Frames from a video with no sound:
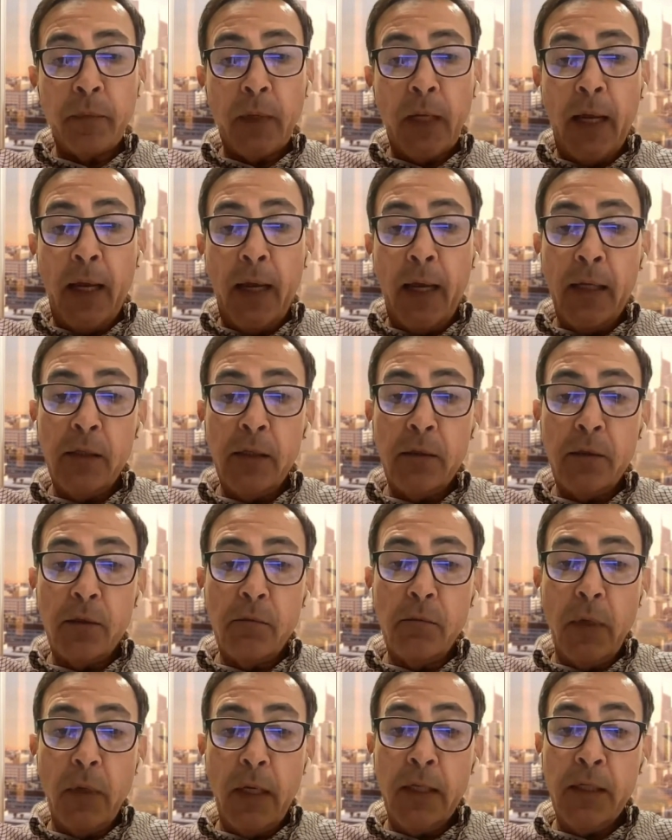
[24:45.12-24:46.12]
and
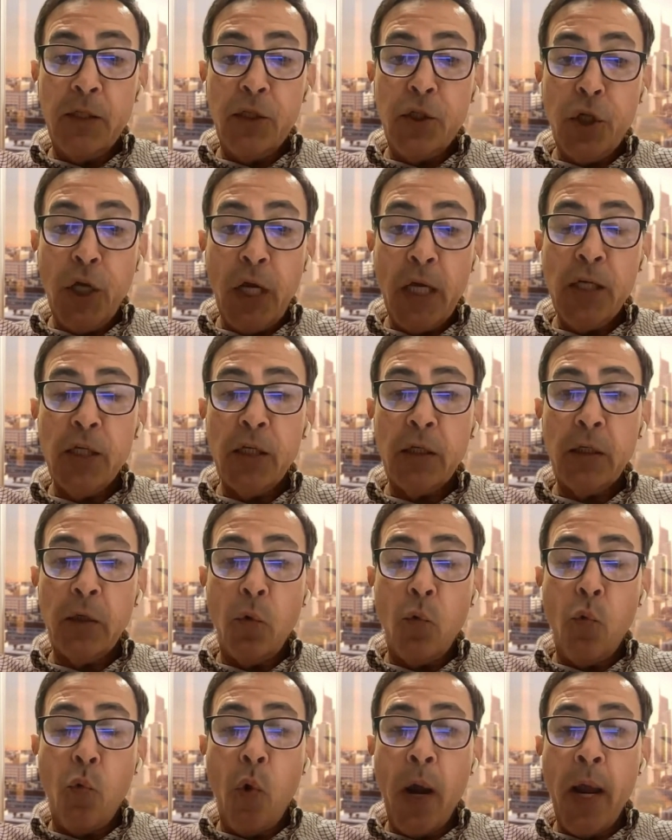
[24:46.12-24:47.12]
and changing the
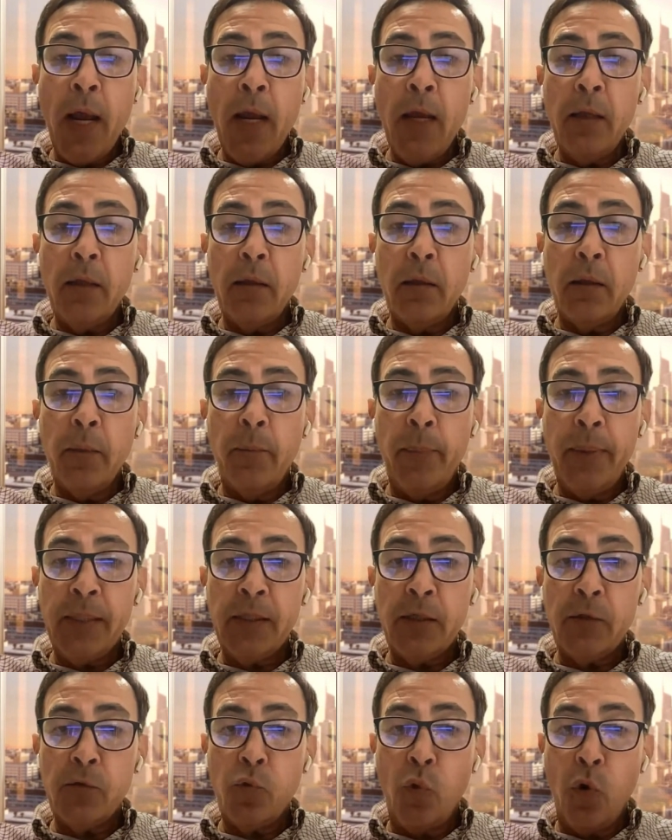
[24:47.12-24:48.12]
way the
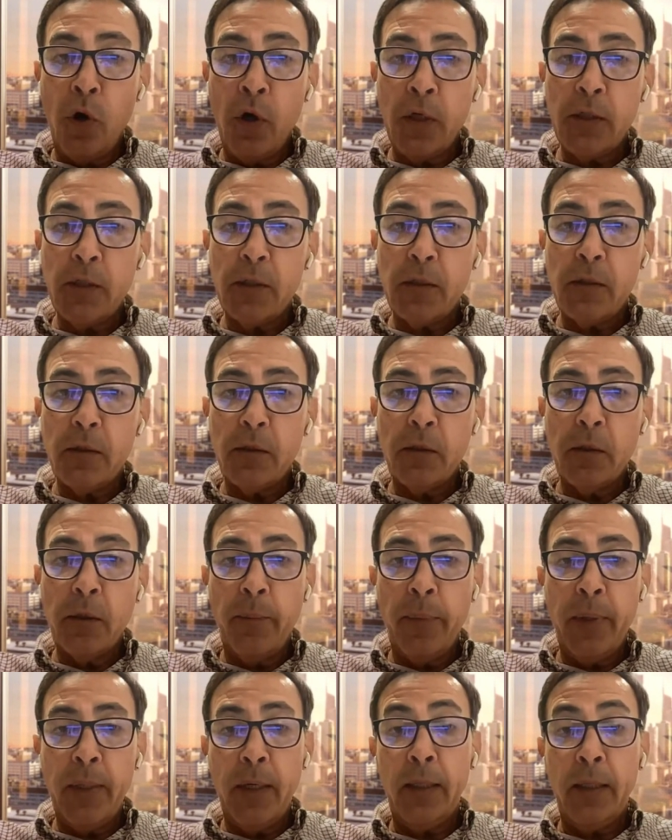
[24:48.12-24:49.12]
business works
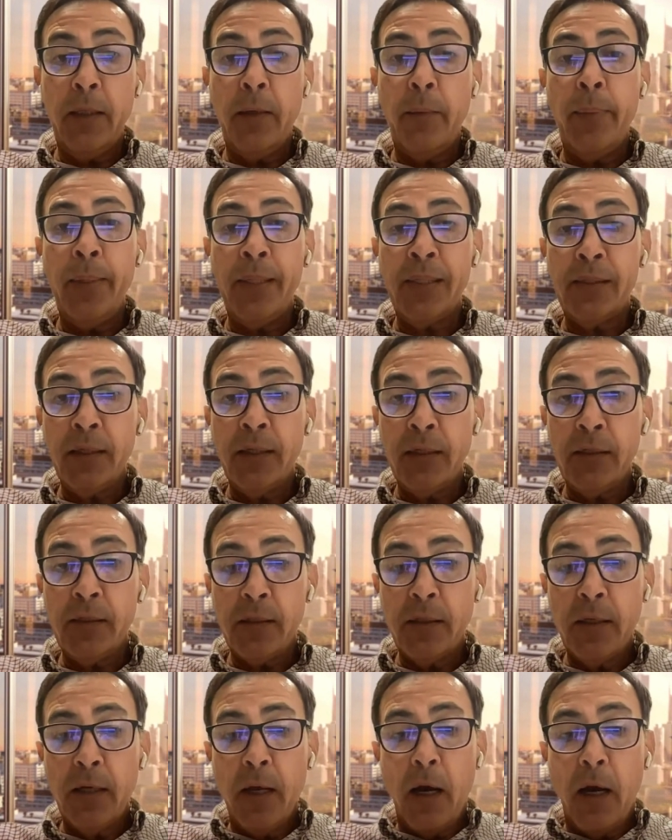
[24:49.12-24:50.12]
and the business
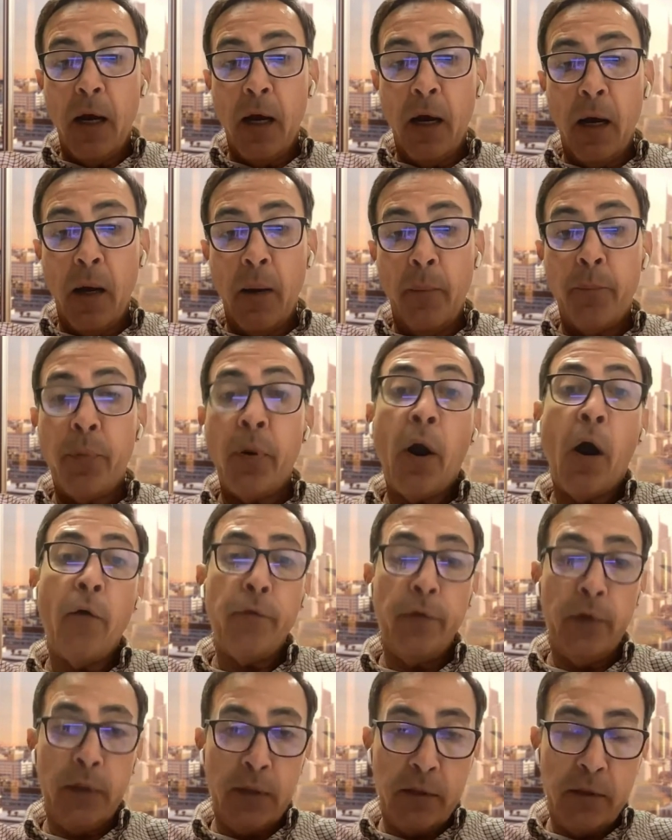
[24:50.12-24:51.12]

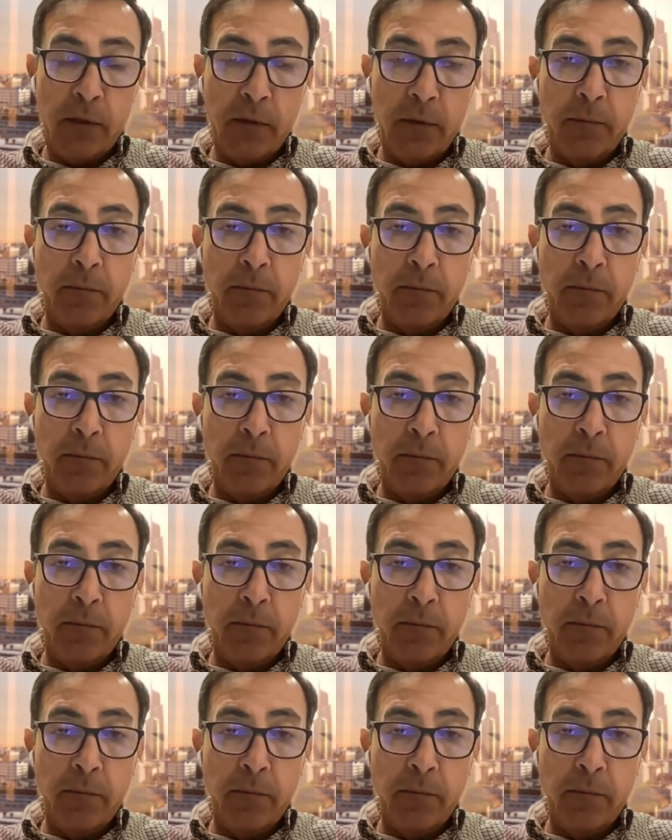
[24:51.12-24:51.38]
profits.